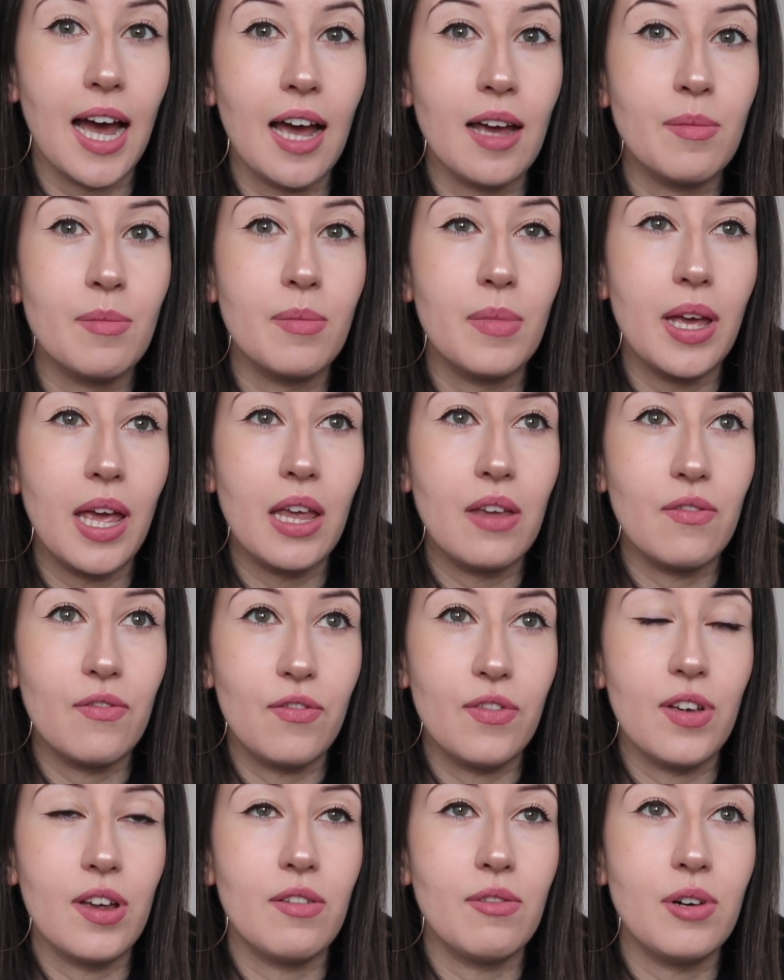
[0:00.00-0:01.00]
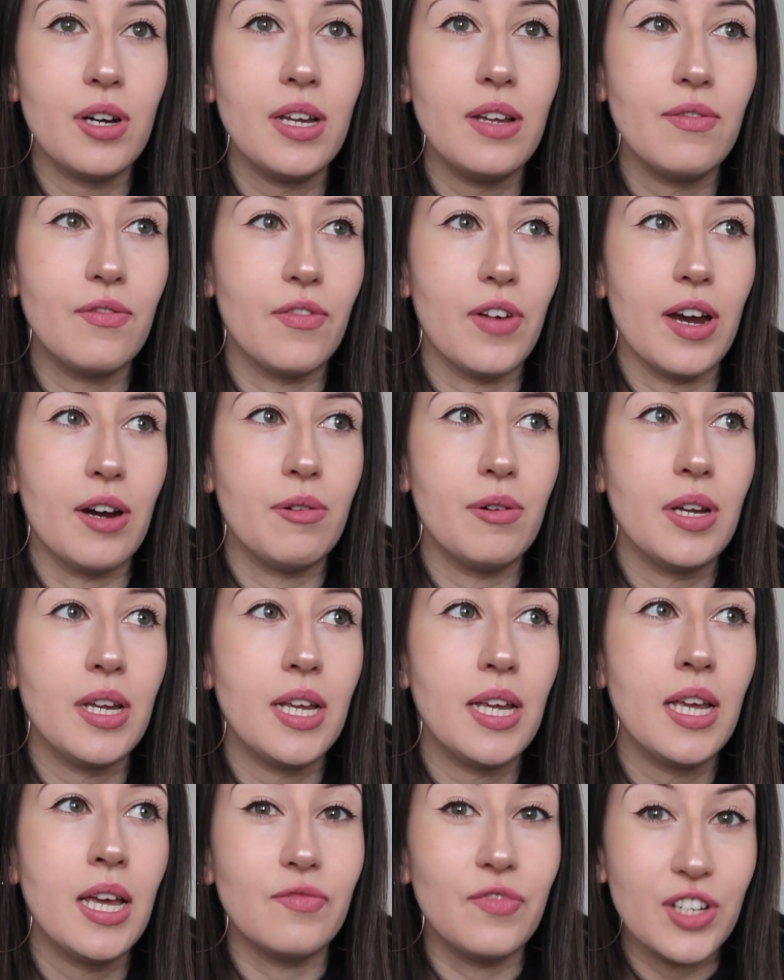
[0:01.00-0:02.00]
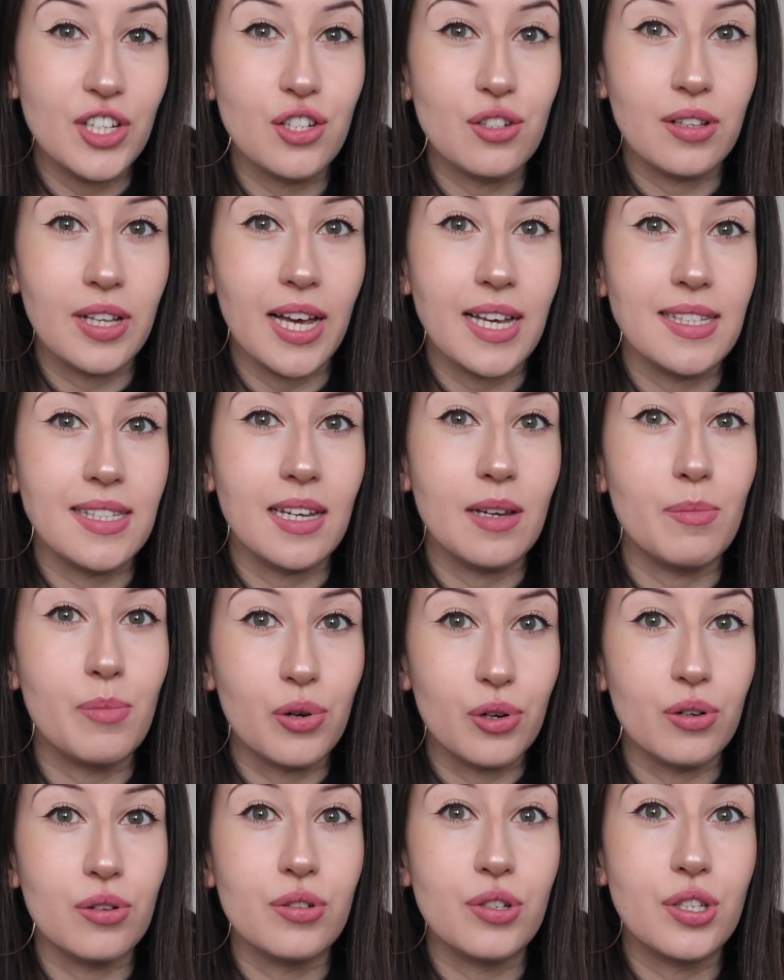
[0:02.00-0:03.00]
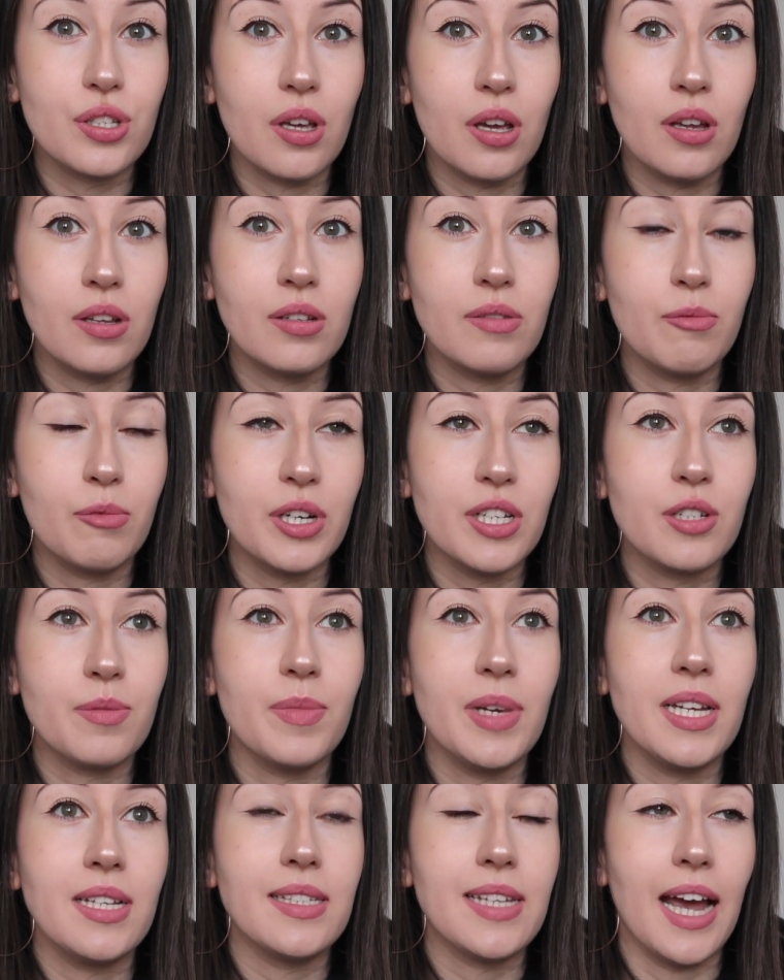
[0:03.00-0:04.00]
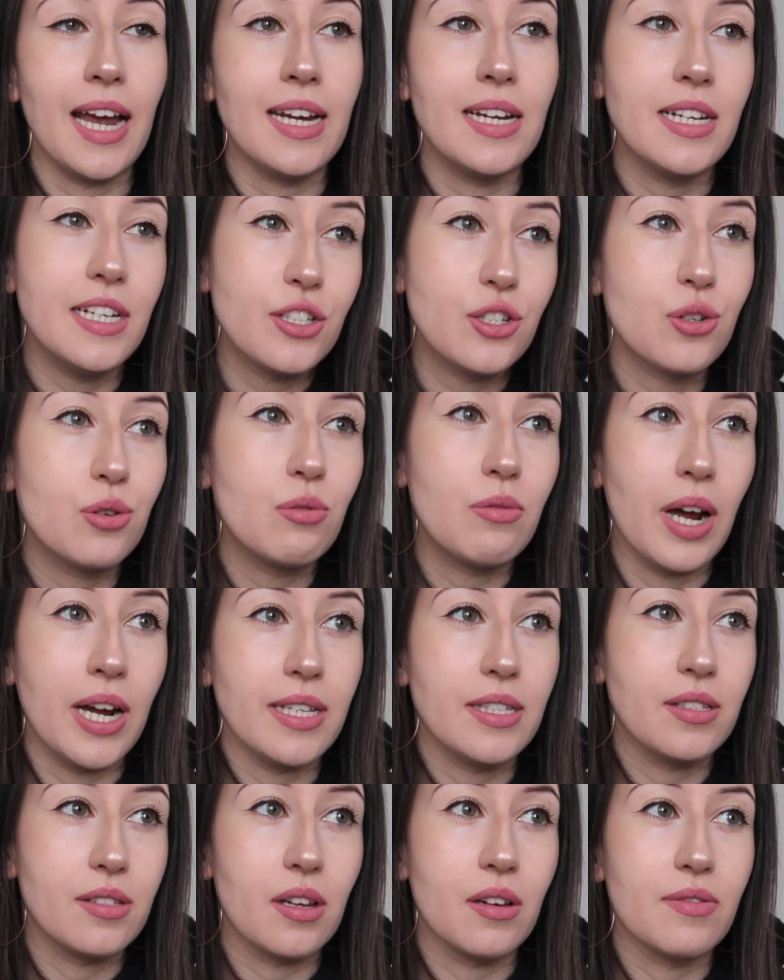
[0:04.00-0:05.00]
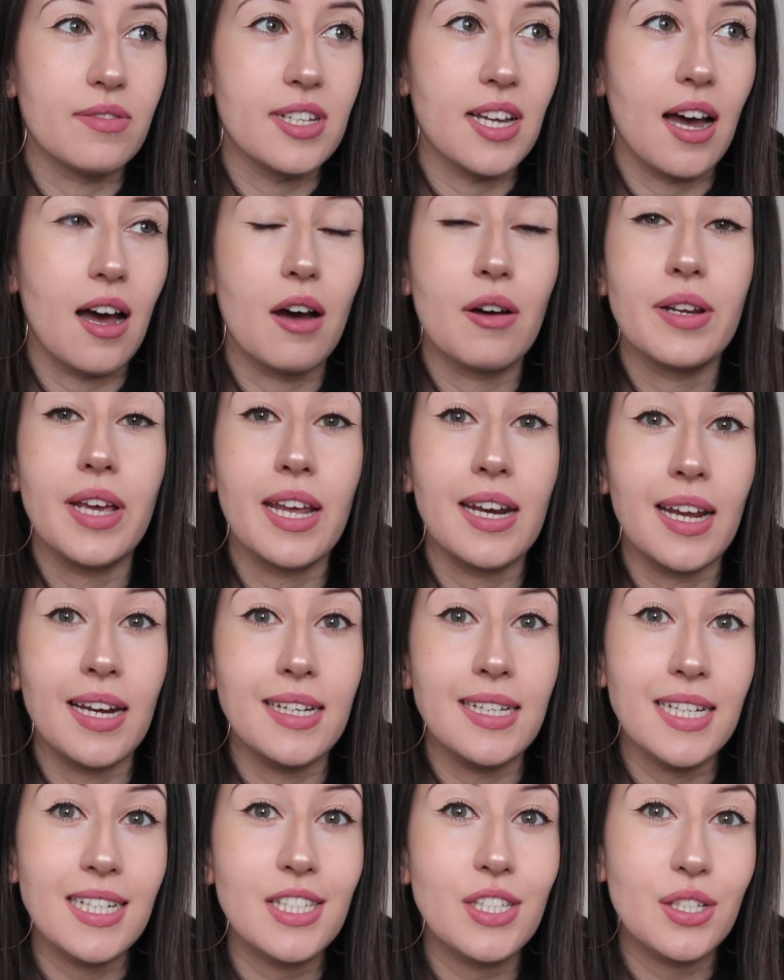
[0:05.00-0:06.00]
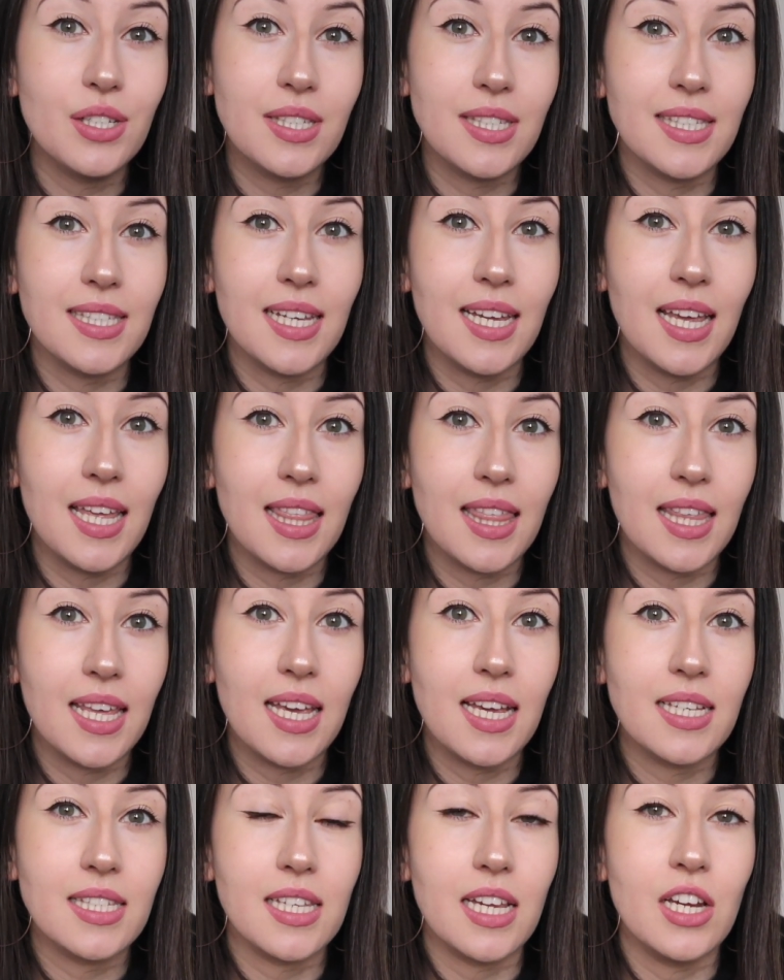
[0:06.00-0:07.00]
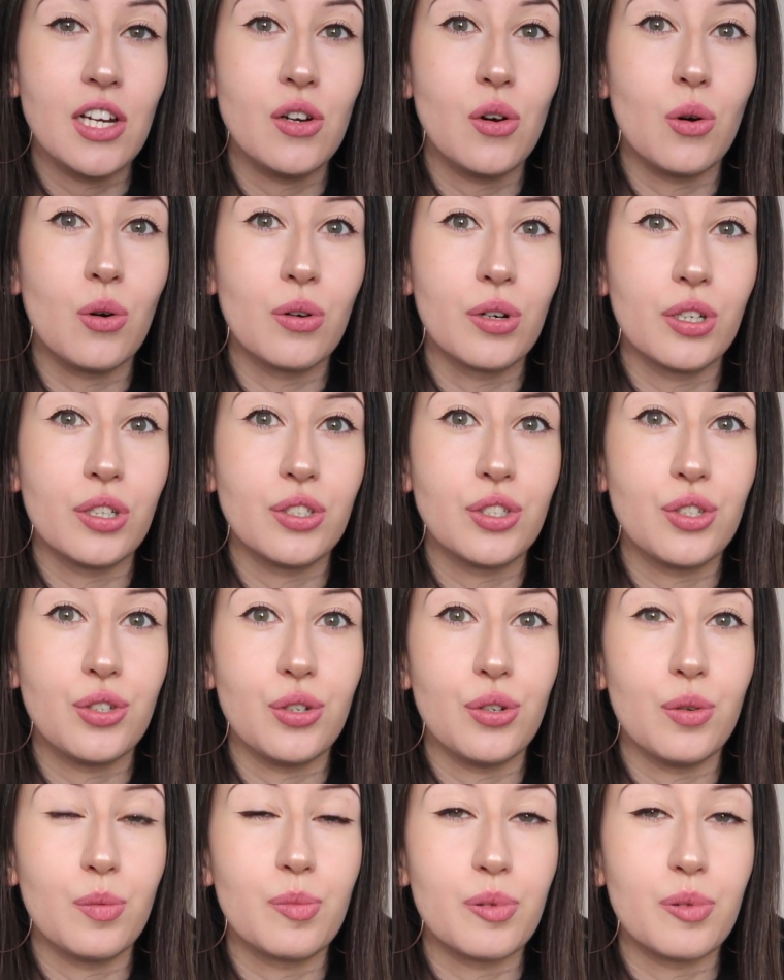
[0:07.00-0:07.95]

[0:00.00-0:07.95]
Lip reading: I'm a very visualizing person, which means I need to write stuff down and I need to see things in order to